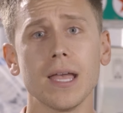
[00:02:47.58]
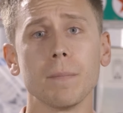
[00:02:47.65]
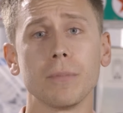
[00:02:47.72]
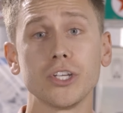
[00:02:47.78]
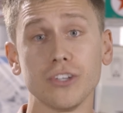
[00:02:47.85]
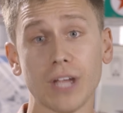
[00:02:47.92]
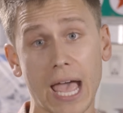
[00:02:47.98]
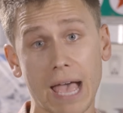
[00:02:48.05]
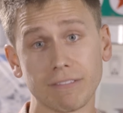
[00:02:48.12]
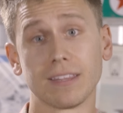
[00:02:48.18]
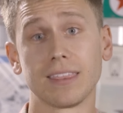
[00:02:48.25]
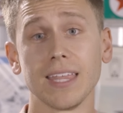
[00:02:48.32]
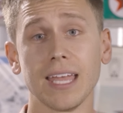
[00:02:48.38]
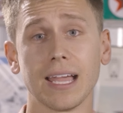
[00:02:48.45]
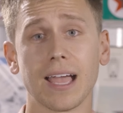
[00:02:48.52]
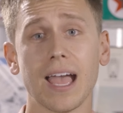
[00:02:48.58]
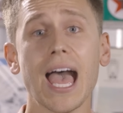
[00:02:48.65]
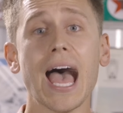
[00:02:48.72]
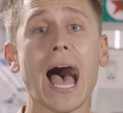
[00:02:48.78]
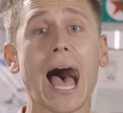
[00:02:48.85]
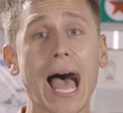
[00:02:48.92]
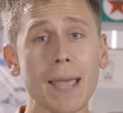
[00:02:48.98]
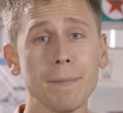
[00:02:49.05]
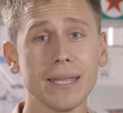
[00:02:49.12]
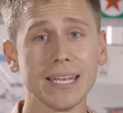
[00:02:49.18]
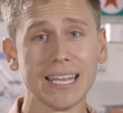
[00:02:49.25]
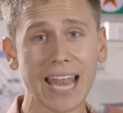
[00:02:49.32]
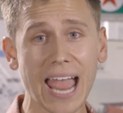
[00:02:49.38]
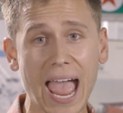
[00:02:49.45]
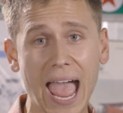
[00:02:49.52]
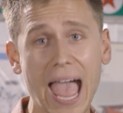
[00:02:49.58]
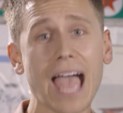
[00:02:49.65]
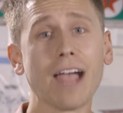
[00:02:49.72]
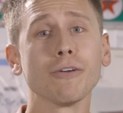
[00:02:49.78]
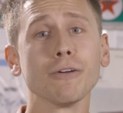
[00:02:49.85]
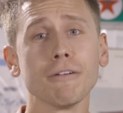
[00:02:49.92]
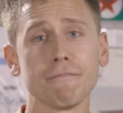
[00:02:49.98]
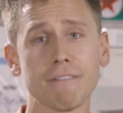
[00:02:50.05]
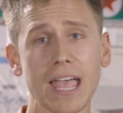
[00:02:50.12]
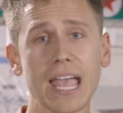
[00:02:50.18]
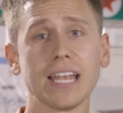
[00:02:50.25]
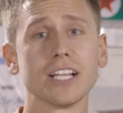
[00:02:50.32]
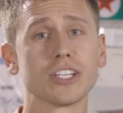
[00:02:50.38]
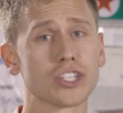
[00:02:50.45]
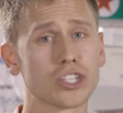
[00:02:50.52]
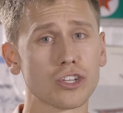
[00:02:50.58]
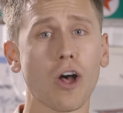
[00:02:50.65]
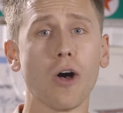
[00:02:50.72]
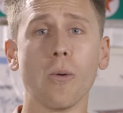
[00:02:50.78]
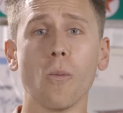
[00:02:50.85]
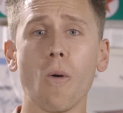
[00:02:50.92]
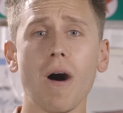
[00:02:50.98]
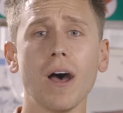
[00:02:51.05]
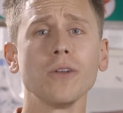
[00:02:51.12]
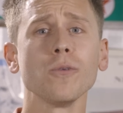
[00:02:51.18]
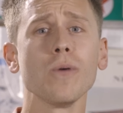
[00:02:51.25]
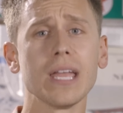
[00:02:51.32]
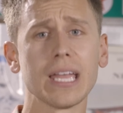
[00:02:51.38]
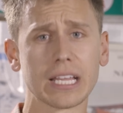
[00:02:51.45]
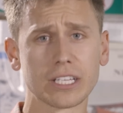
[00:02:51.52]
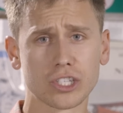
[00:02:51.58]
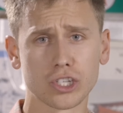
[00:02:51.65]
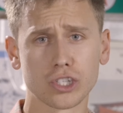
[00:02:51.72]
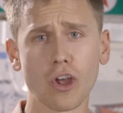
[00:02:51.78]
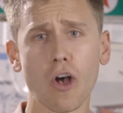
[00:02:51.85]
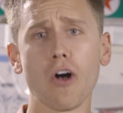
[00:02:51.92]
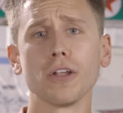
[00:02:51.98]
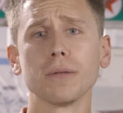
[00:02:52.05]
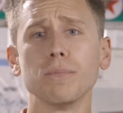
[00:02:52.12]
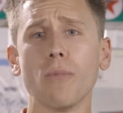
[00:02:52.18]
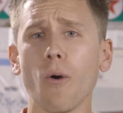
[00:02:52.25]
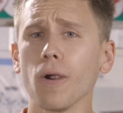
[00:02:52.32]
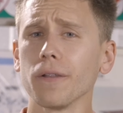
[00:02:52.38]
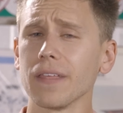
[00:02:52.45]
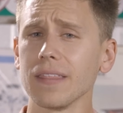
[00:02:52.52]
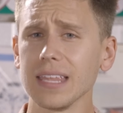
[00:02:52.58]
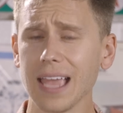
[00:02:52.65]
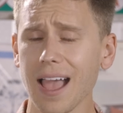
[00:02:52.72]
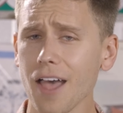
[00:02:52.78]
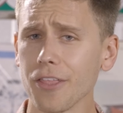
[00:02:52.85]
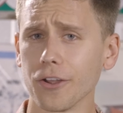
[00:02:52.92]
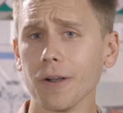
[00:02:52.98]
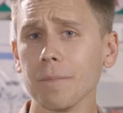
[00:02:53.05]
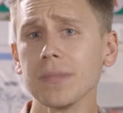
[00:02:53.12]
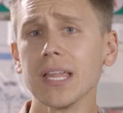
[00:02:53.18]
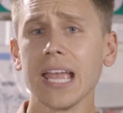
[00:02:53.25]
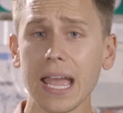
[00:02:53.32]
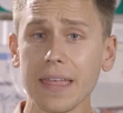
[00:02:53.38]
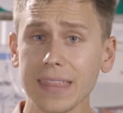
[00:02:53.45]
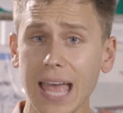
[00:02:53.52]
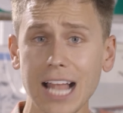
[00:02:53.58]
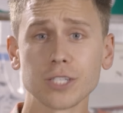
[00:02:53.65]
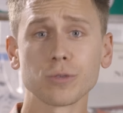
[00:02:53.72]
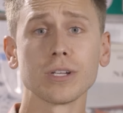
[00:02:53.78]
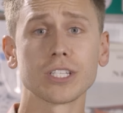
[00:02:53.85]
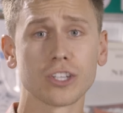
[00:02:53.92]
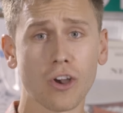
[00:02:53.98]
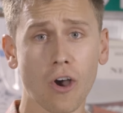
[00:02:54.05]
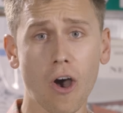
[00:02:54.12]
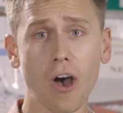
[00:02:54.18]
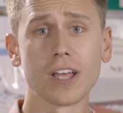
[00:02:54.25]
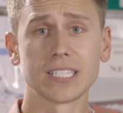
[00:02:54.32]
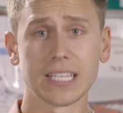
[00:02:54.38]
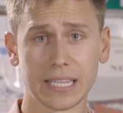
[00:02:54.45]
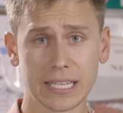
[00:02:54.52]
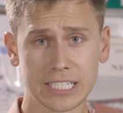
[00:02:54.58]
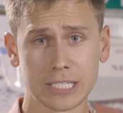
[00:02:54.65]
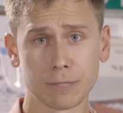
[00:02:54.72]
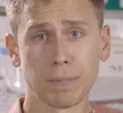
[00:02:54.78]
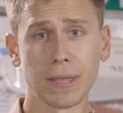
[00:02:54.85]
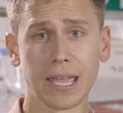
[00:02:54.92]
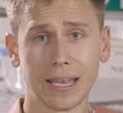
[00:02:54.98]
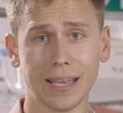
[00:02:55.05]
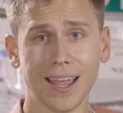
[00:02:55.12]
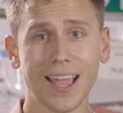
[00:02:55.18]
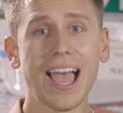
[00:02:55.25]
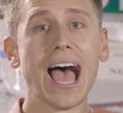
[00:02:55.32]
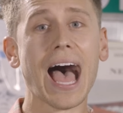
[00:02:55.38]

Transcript: But you have to think, I'm in an aggravated stall. One wing is stalled more than the other, and that's what's causing this spin.